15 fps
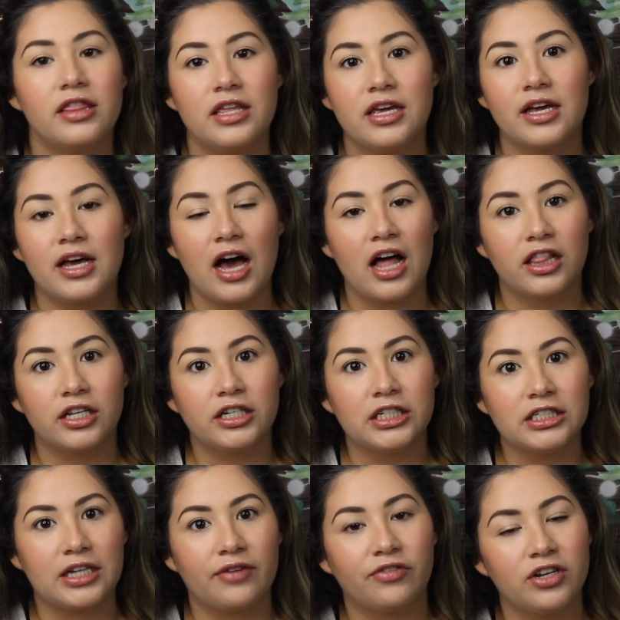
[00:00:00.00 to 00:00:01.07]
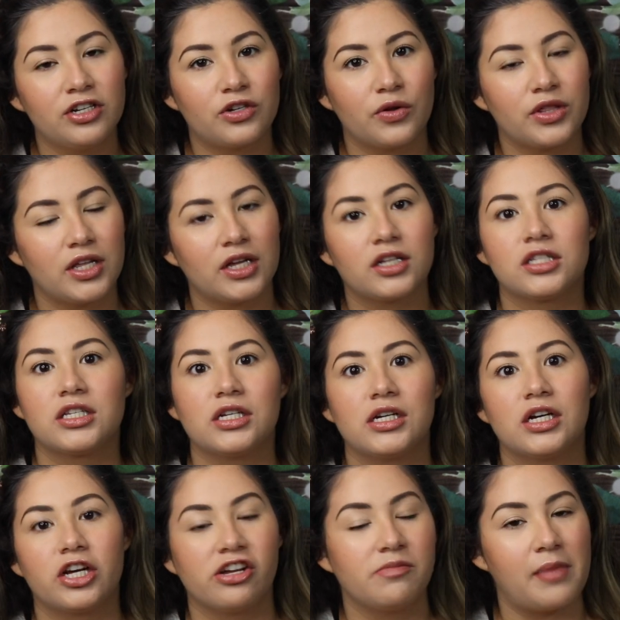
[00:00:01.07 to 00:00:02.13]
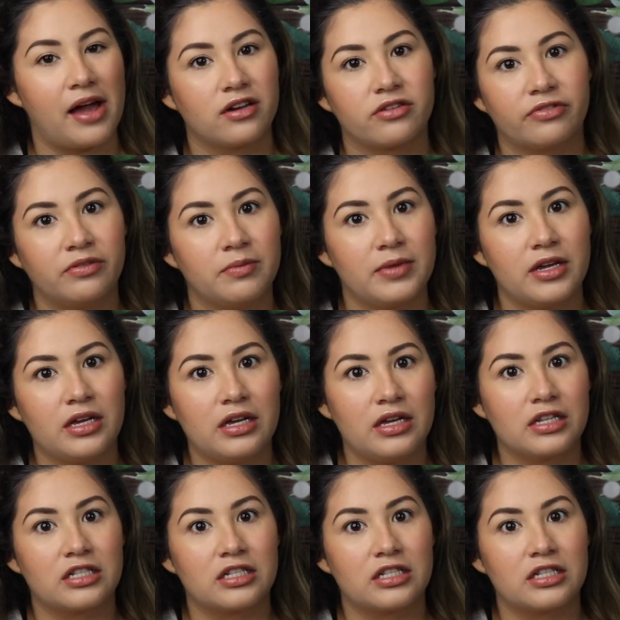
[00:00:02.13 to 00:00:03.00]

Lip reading: The color, definitely don't think it's a good match for me.